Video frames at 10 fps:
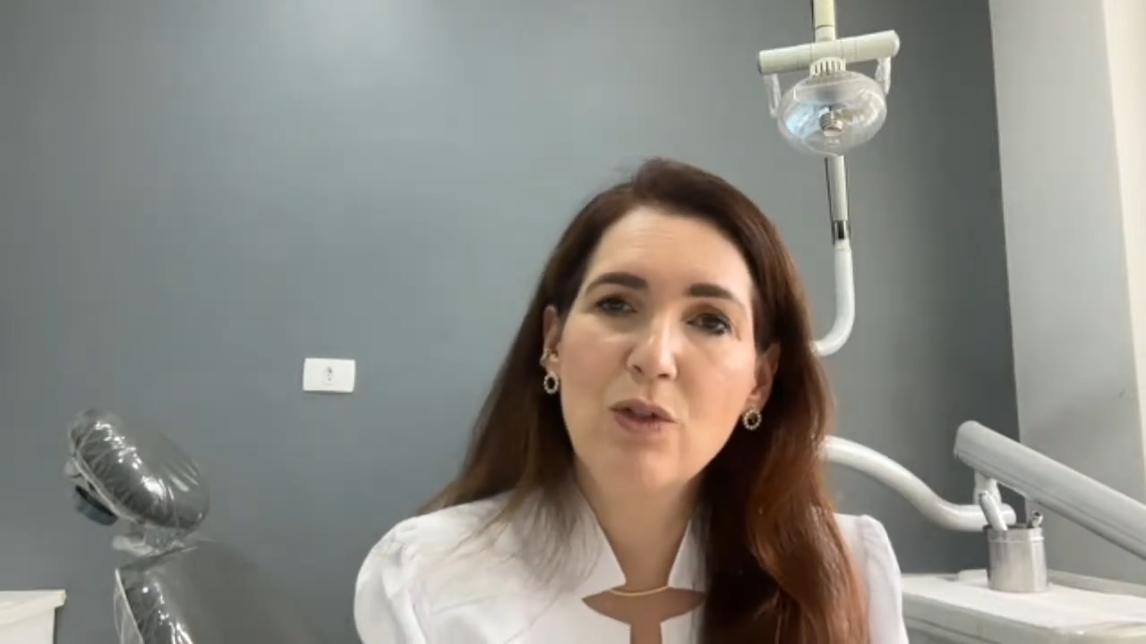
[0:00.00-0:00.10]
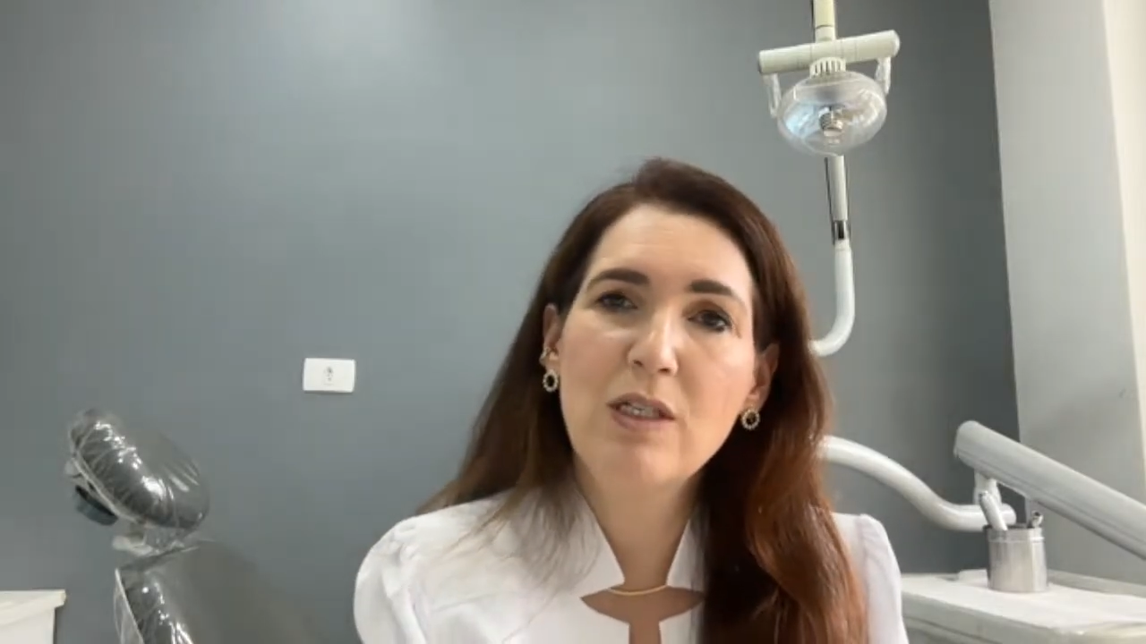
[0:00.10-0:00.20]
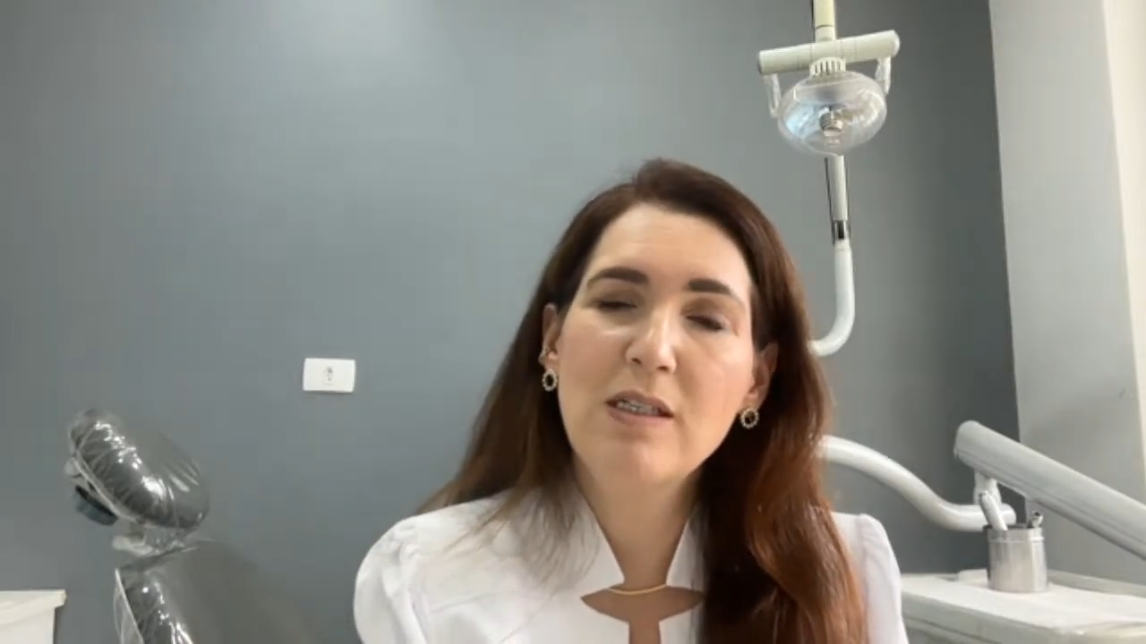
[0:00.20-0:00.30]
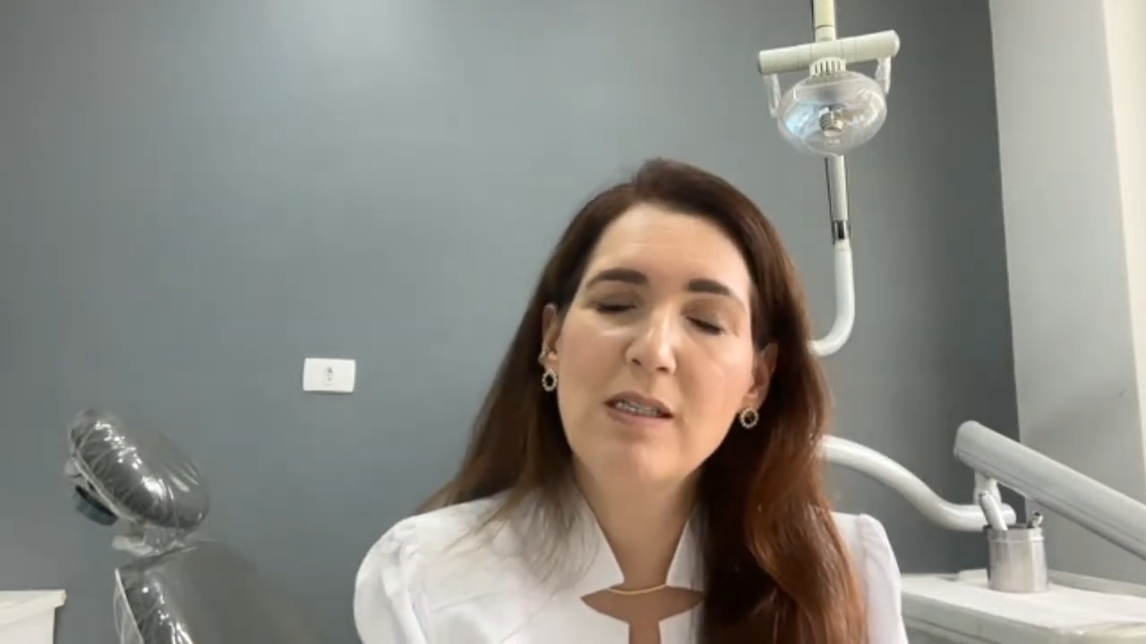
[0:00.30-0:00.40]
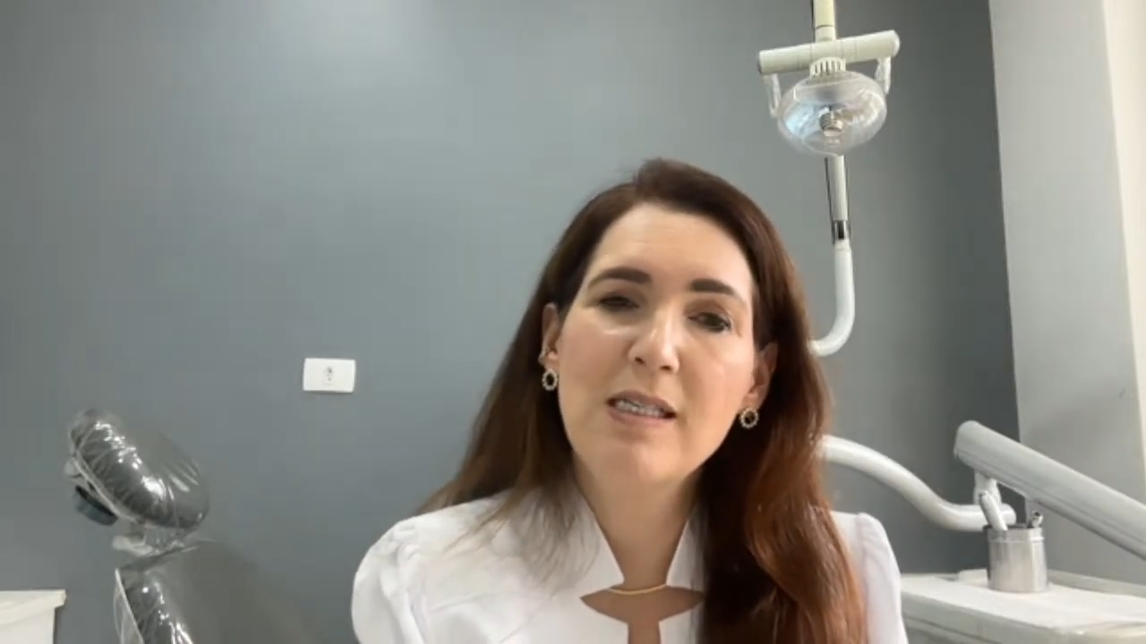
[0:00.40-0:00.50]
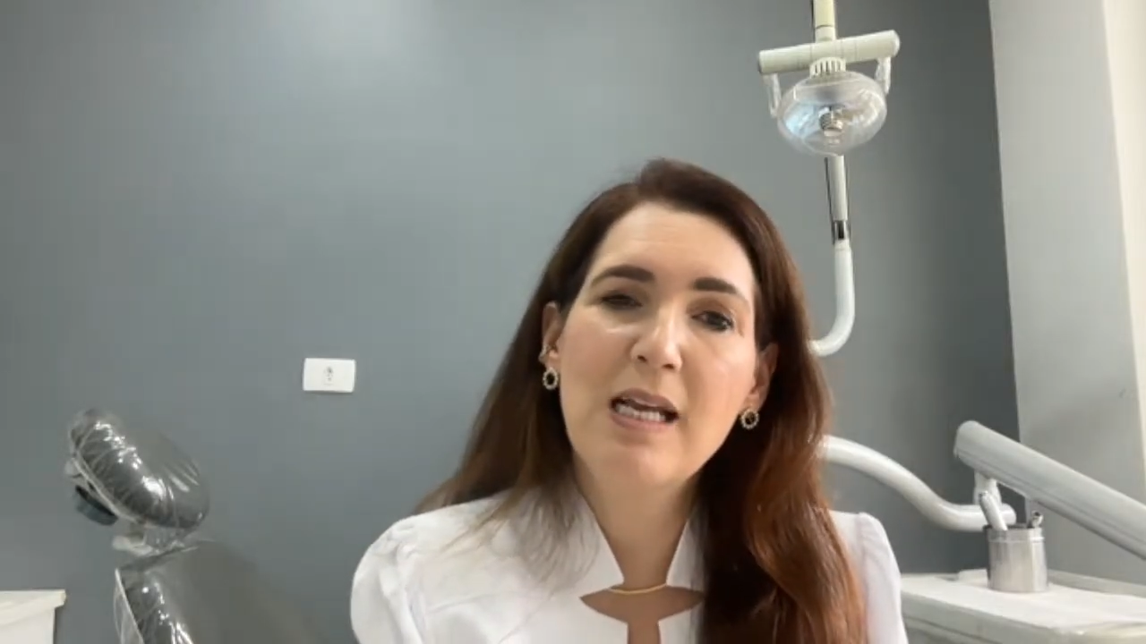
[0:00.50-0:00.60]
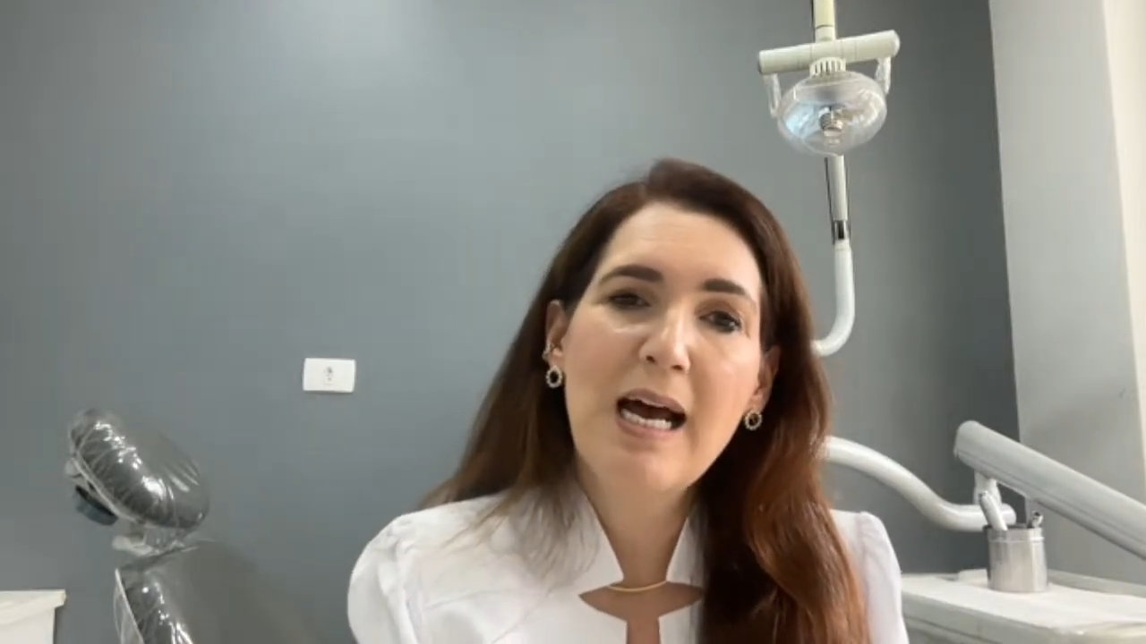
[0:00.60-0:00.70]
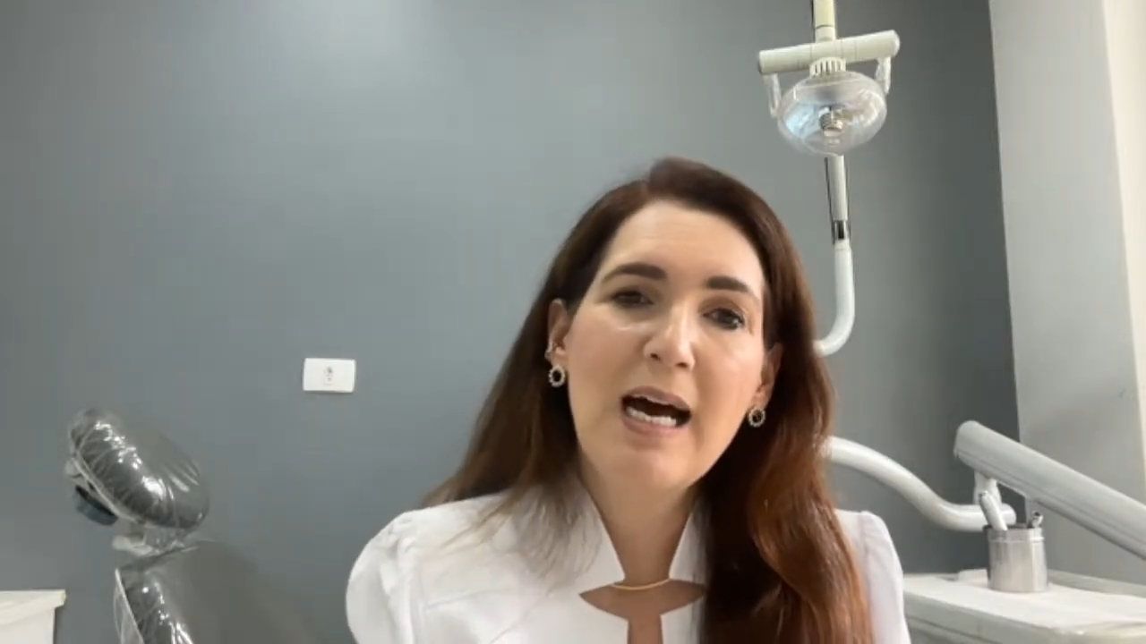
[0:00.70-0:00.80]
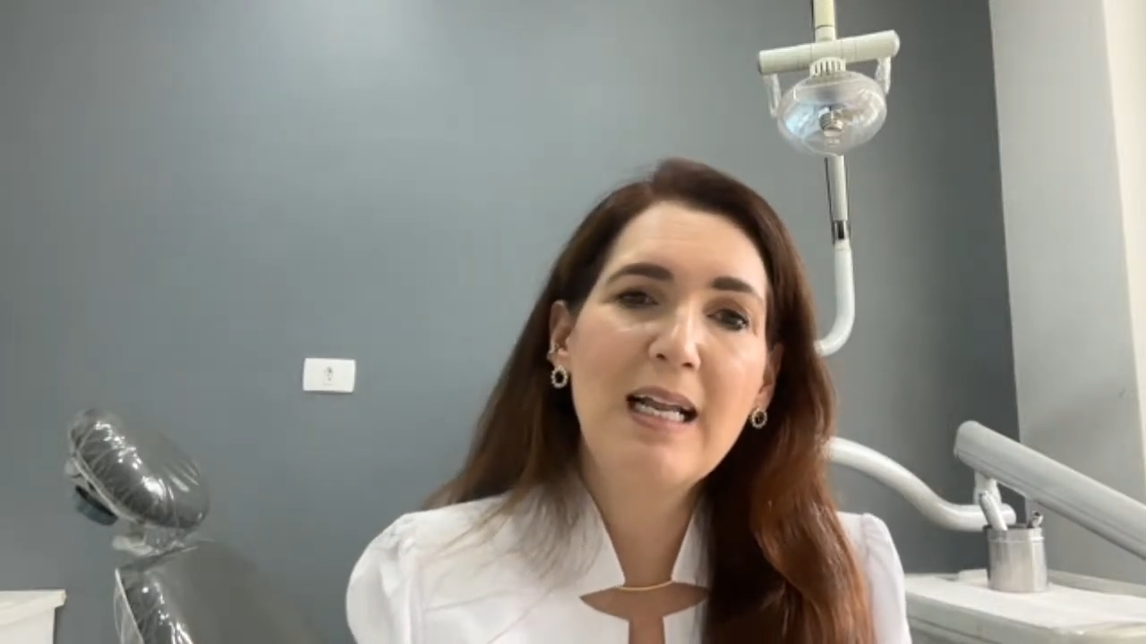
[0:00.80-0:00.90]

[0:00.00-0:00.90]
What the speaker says: to this,